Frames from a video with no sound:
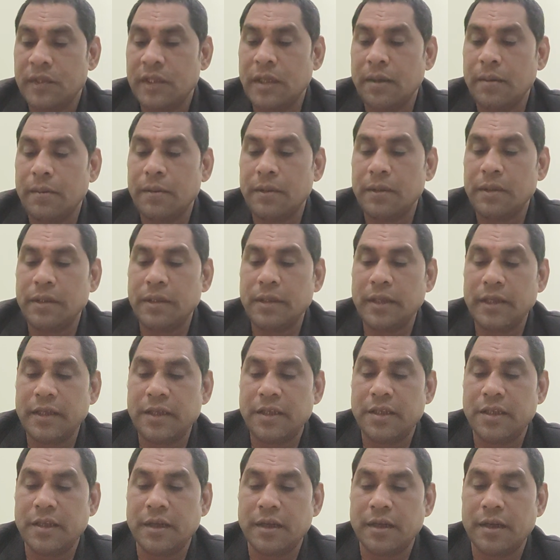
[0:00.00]
Jamabandi
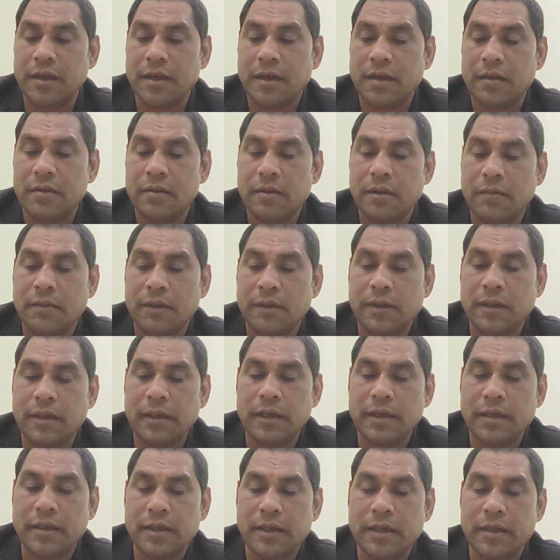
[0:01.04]
register. Jamabandi
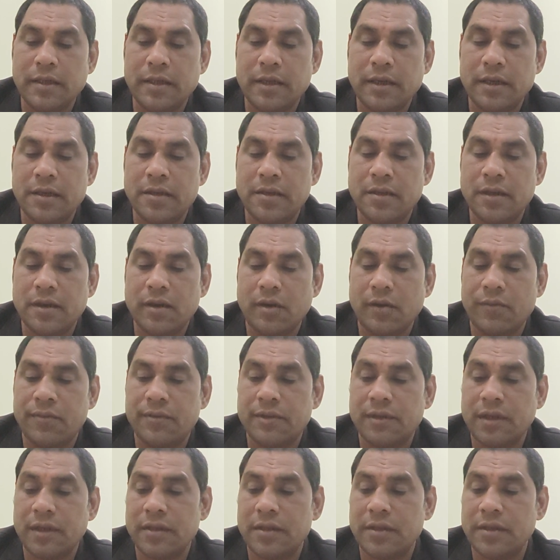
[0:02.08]
register is a register of
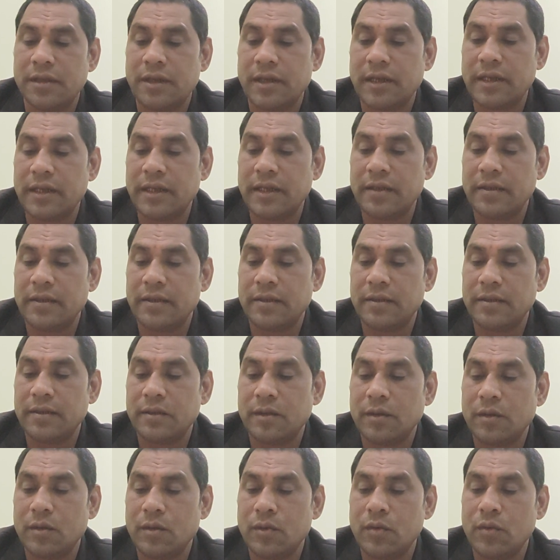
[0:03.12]
such rayas
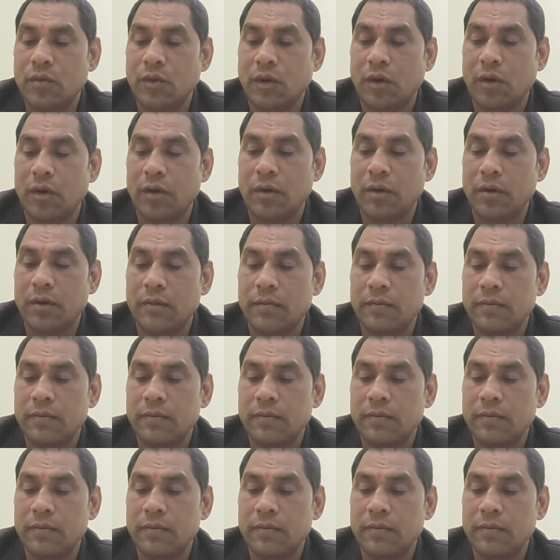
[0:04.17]
who own